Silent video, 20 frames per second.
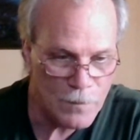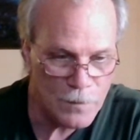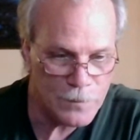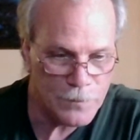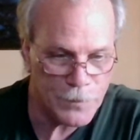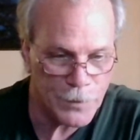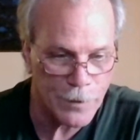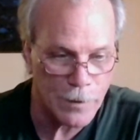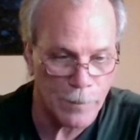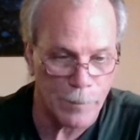
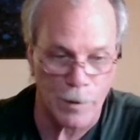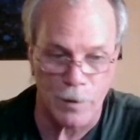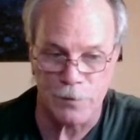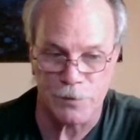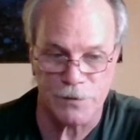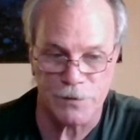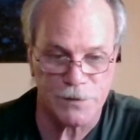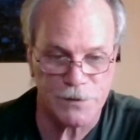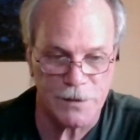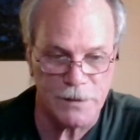your
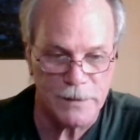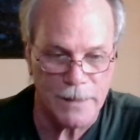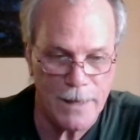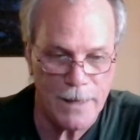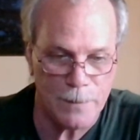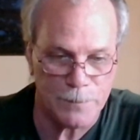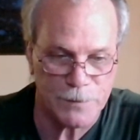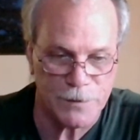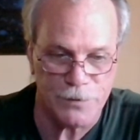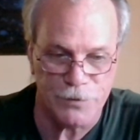emergency
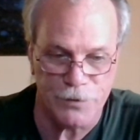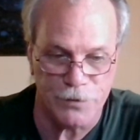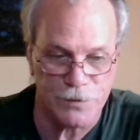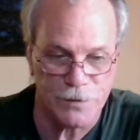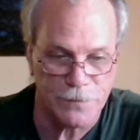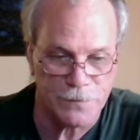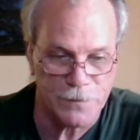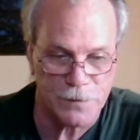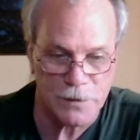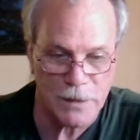lamps, and use
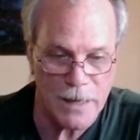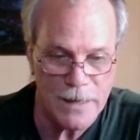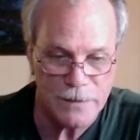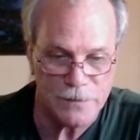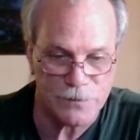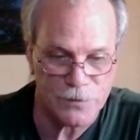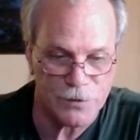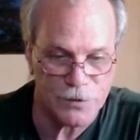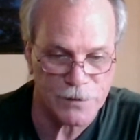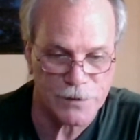it for
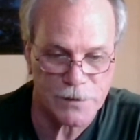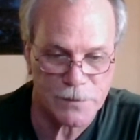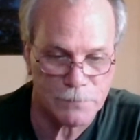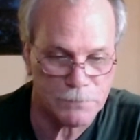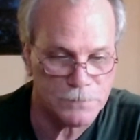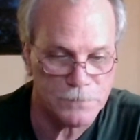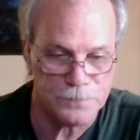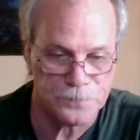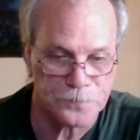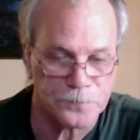light, just
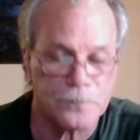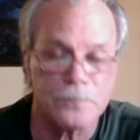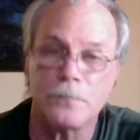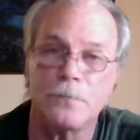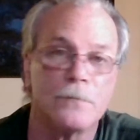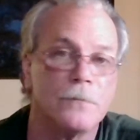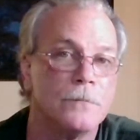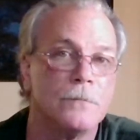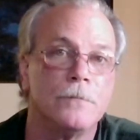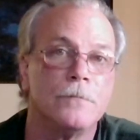
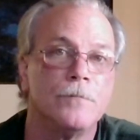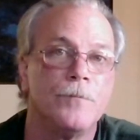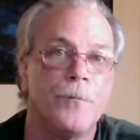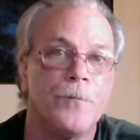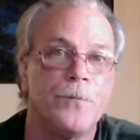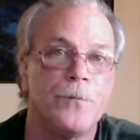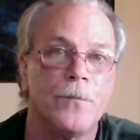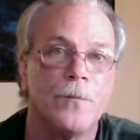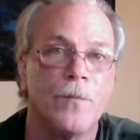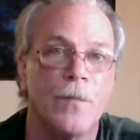
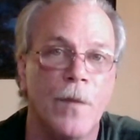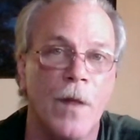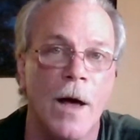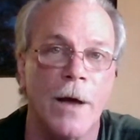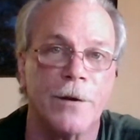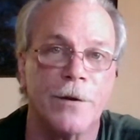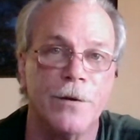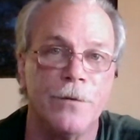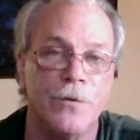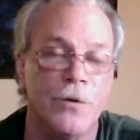
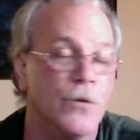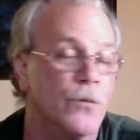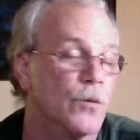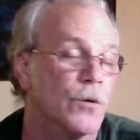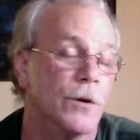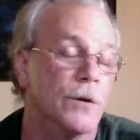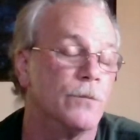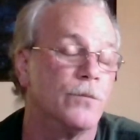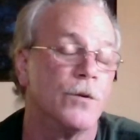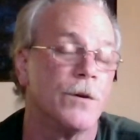like you
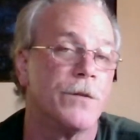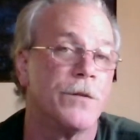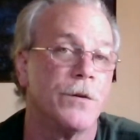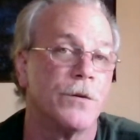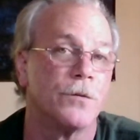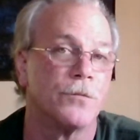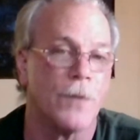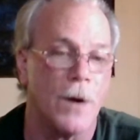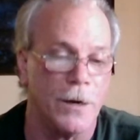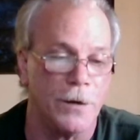would with
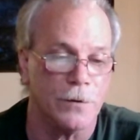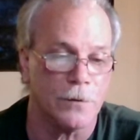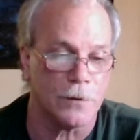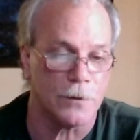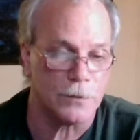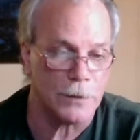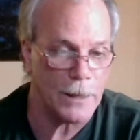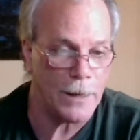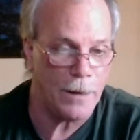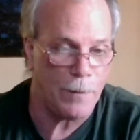your
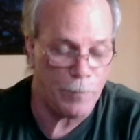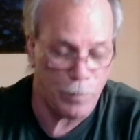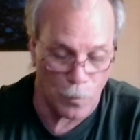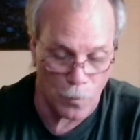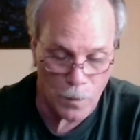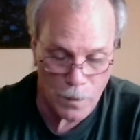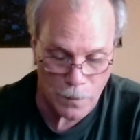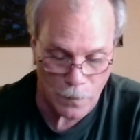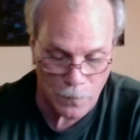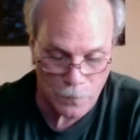regular lamp
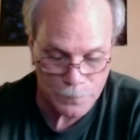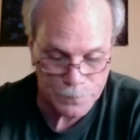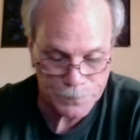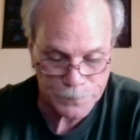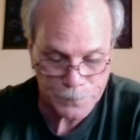oil.